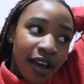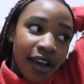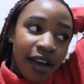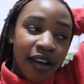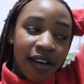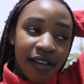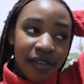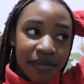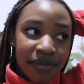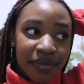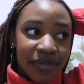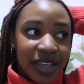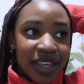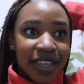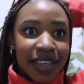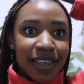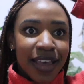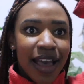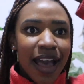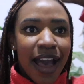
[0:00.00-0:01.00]

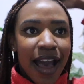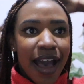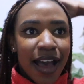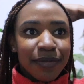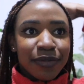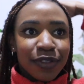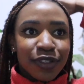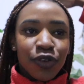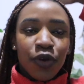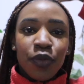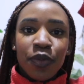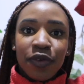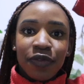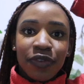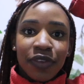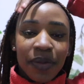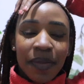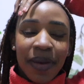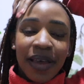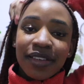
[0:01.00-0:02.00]
Yeah, I'm just hoping
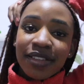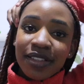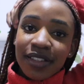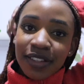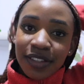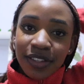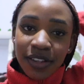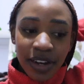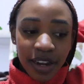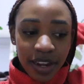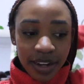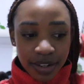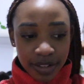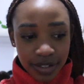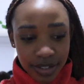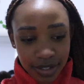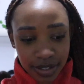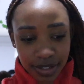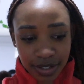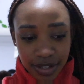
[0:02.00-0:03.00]
for the best. So
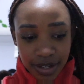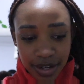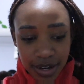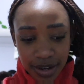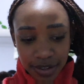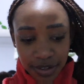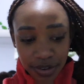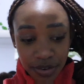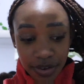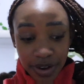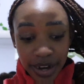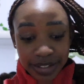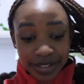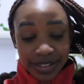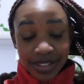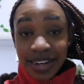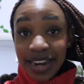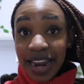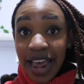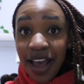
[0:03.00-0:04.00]
right
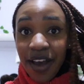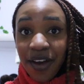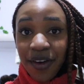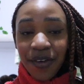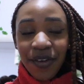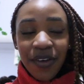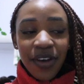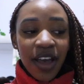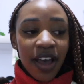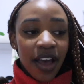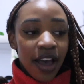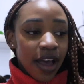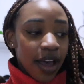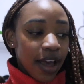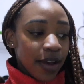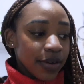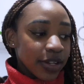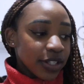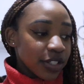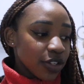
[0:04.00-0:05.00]
now
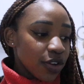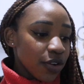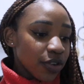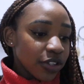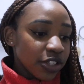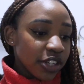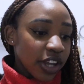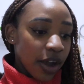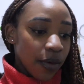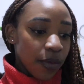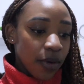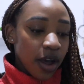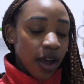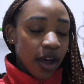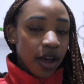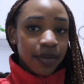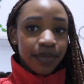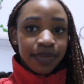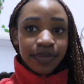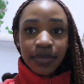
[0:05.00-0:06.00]
I want to go
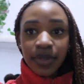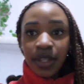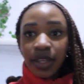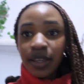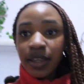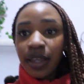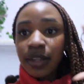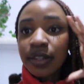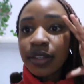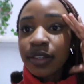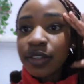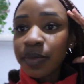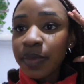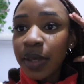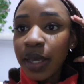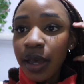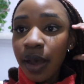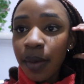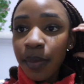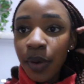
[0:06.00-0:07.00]
shower, get this
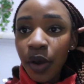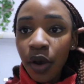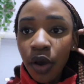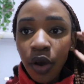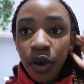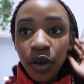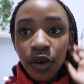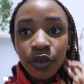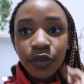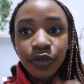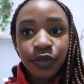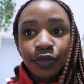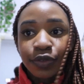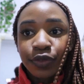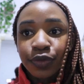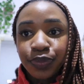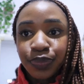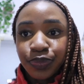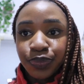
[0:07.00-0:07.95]
makeup off.